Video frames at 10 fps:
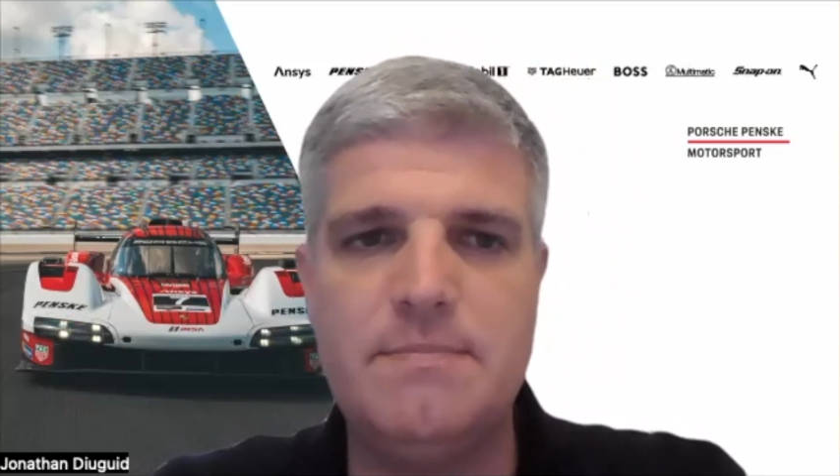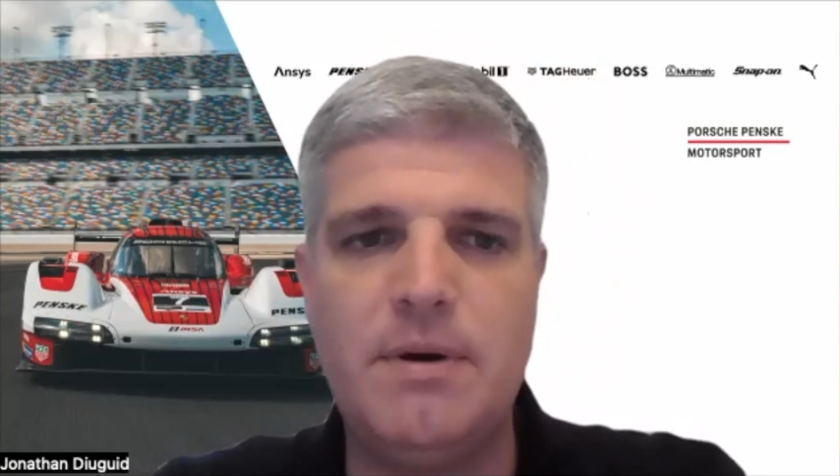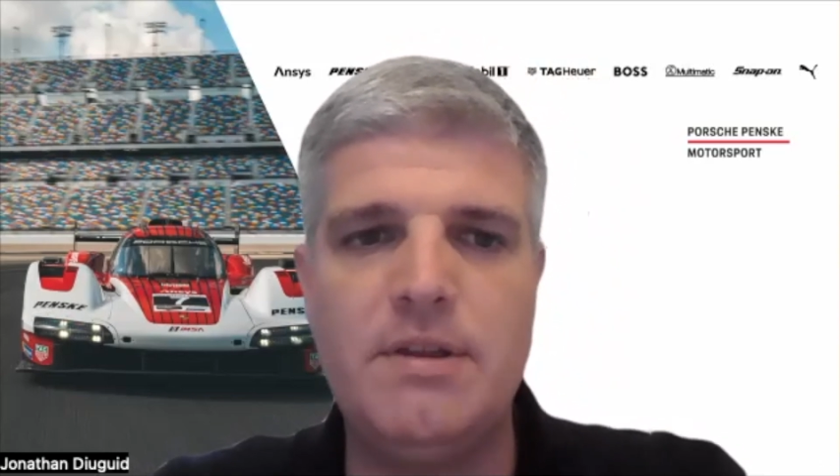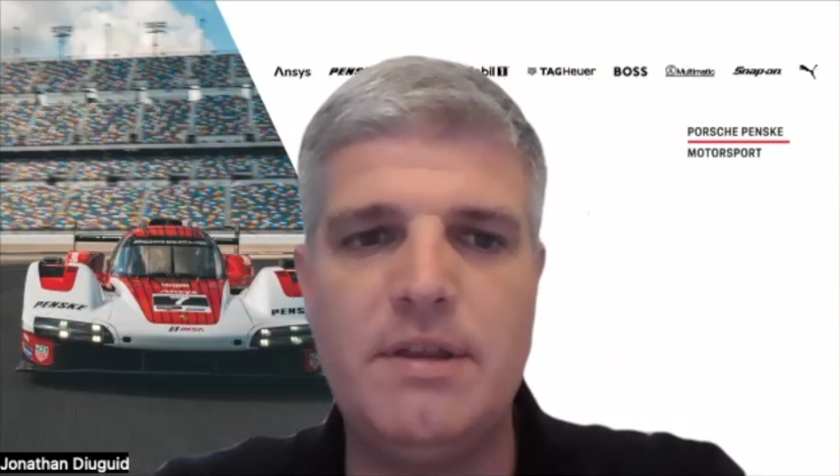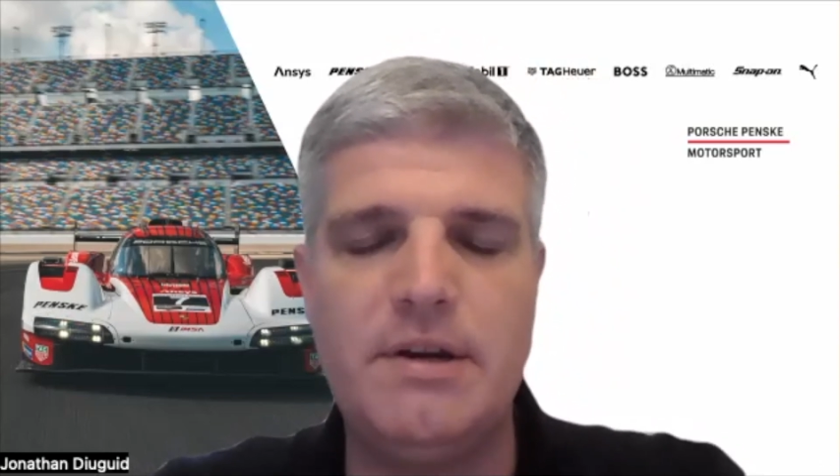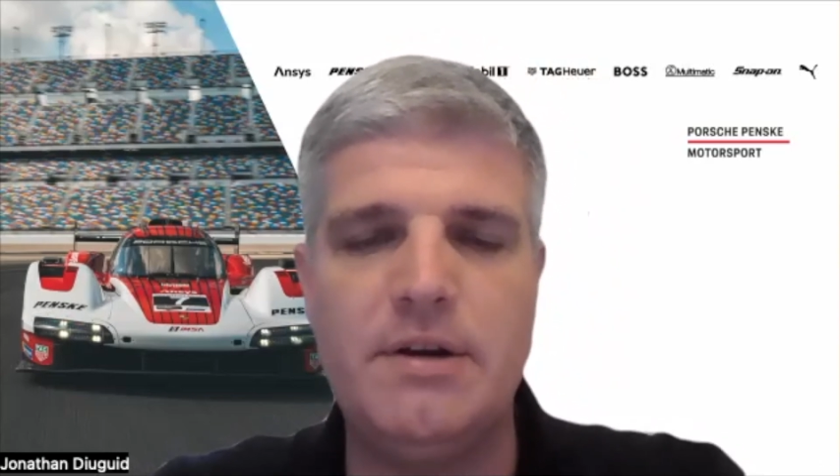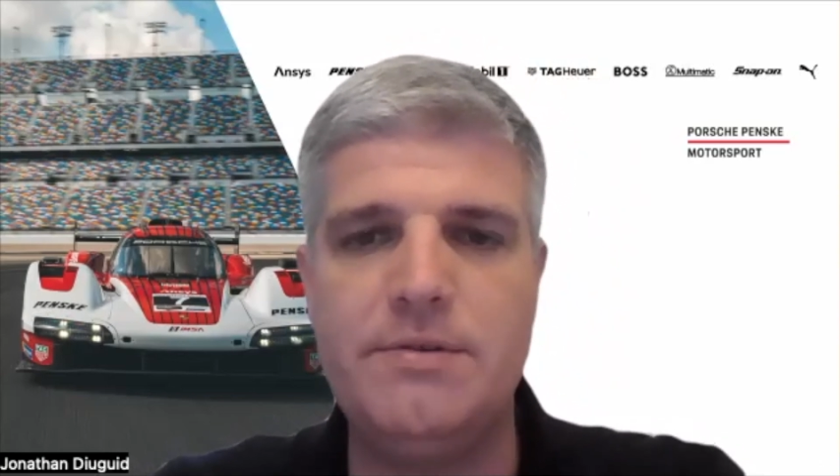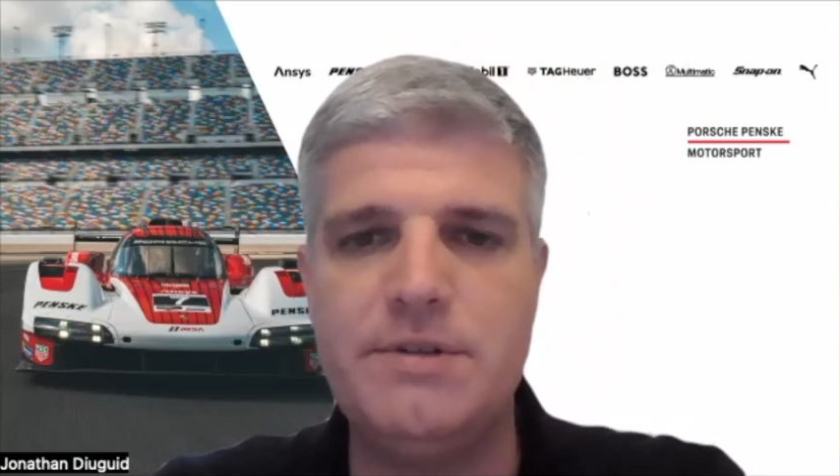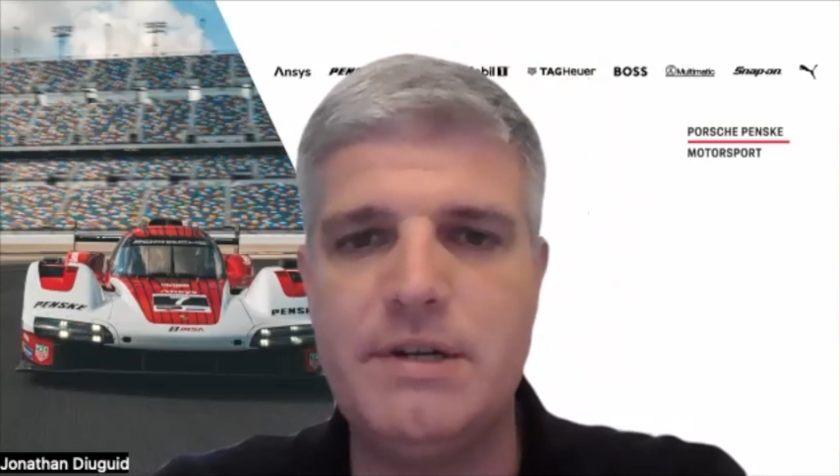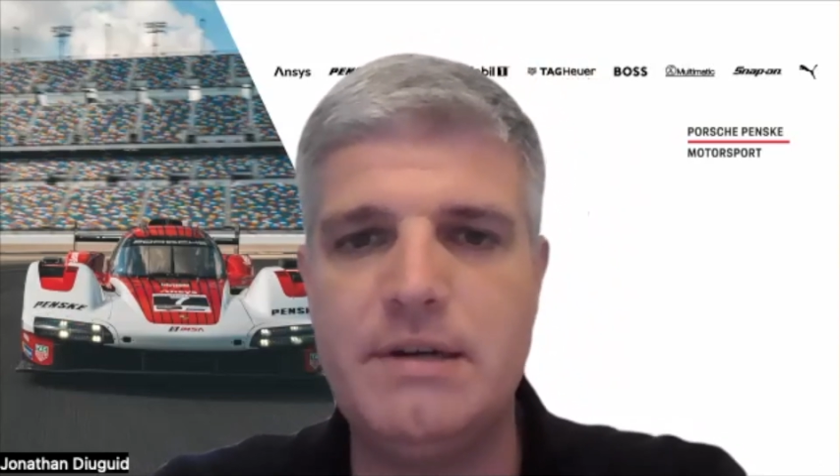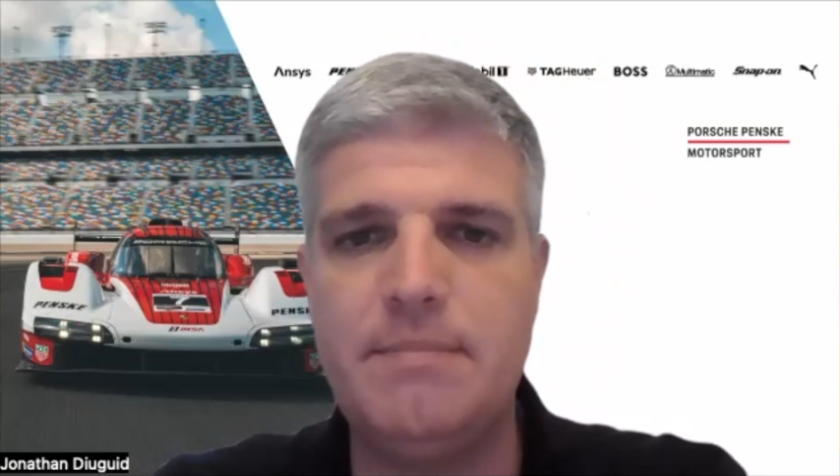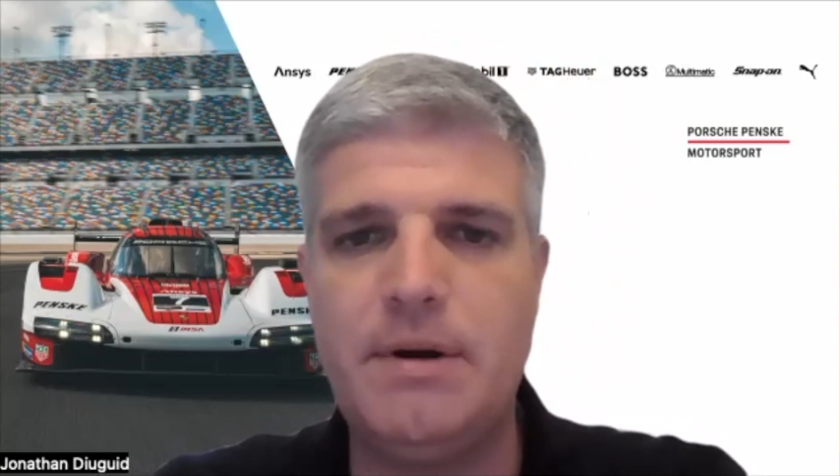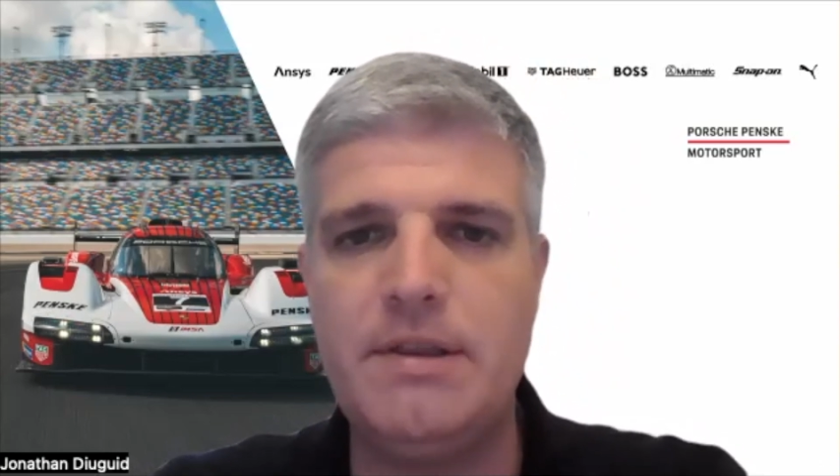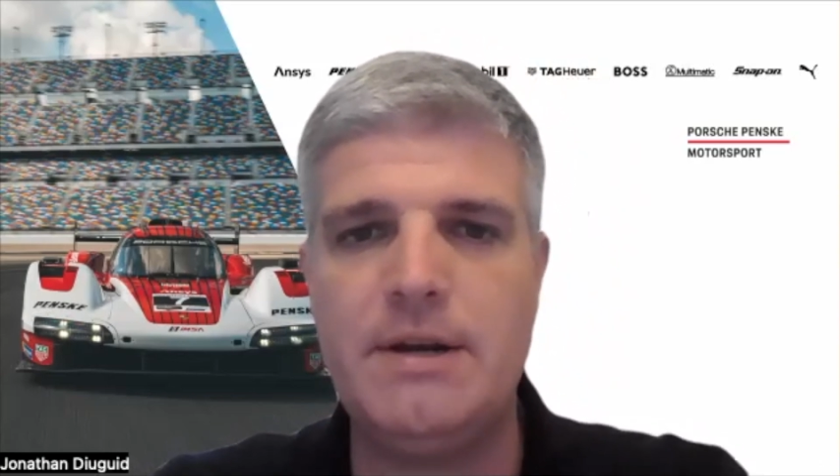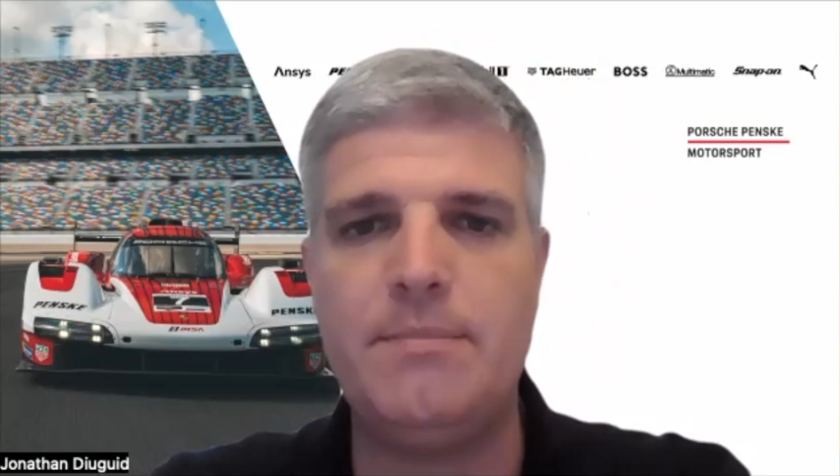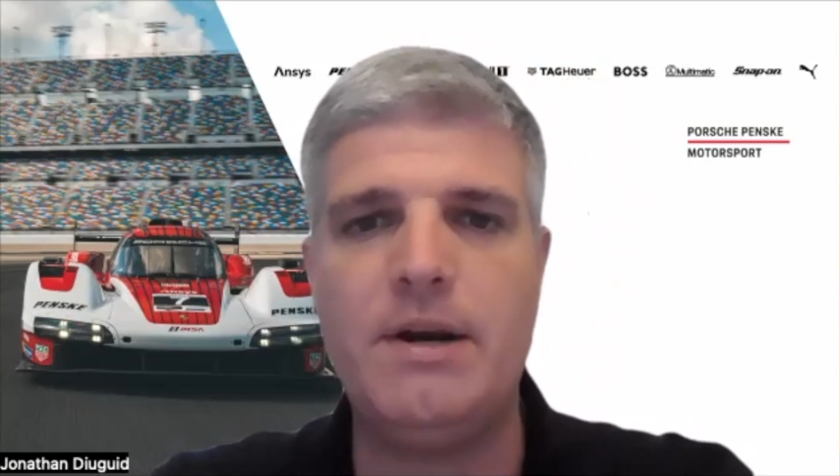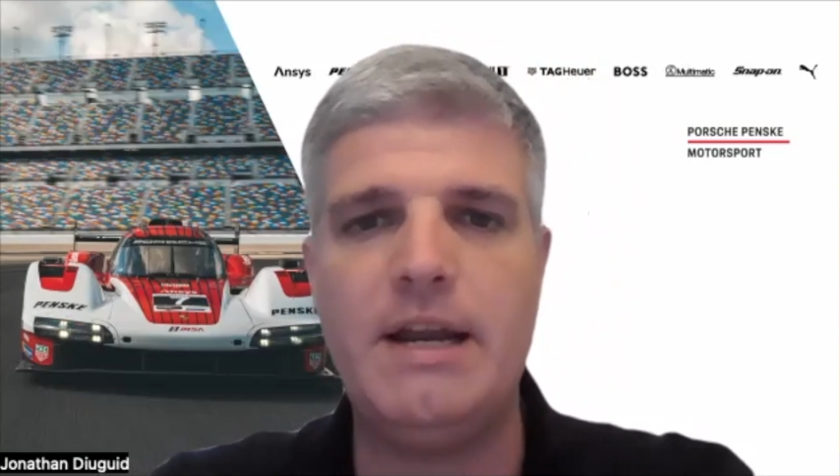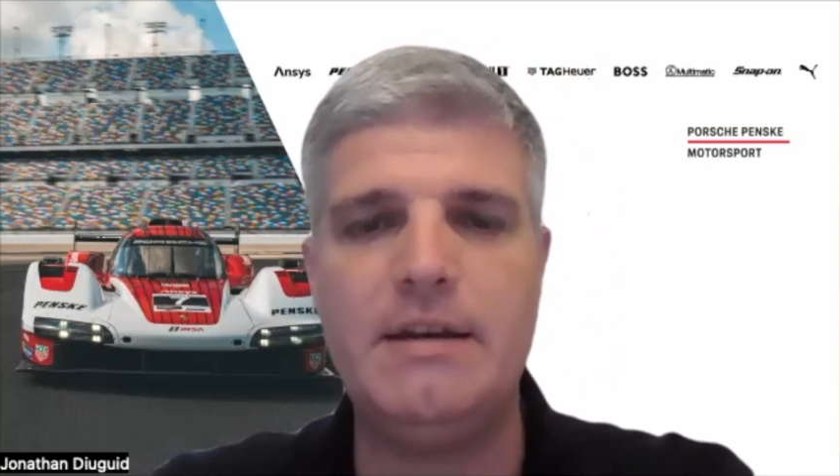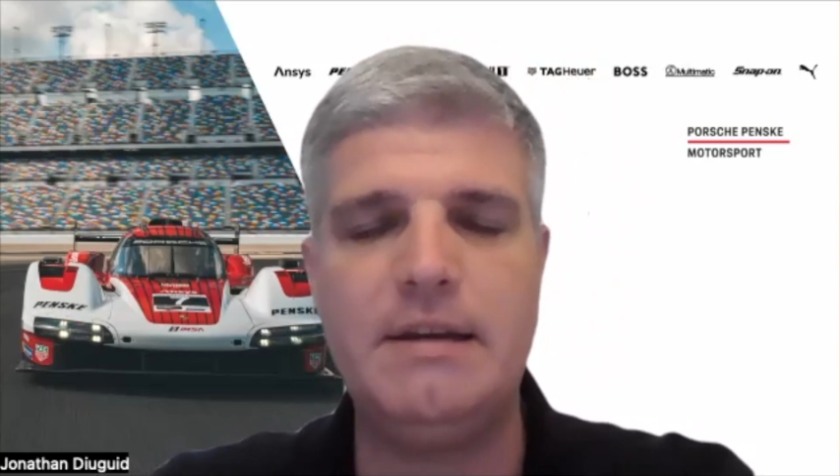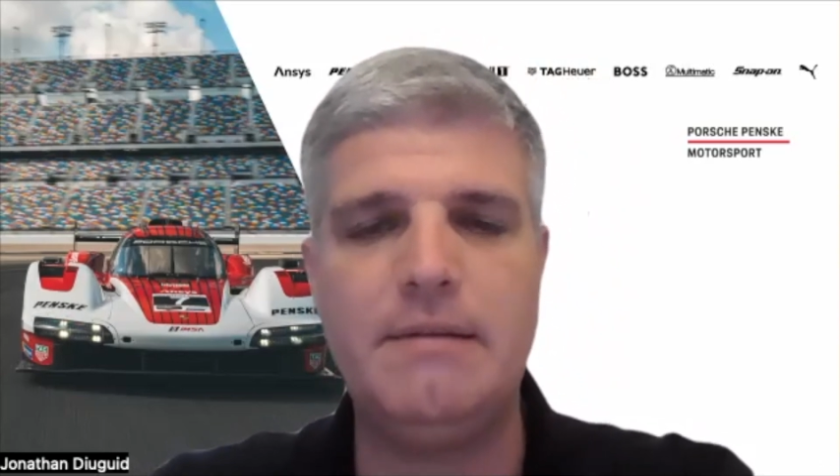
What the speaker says: part of their culture and part of their brand